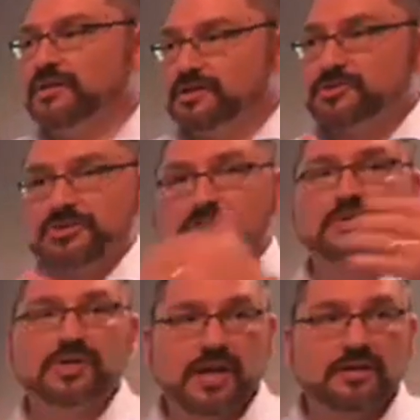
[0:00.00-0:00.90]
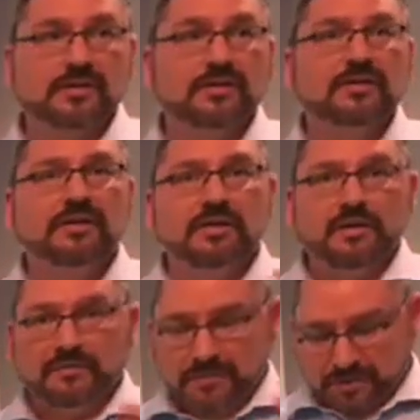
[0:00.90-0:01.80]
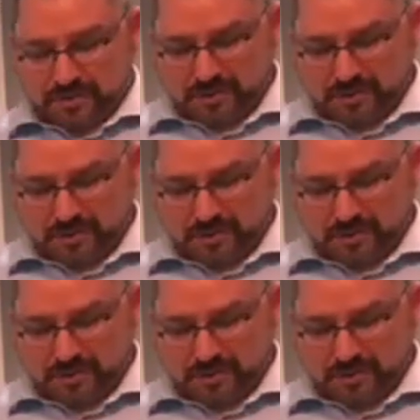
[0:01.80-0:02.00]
the true creator of the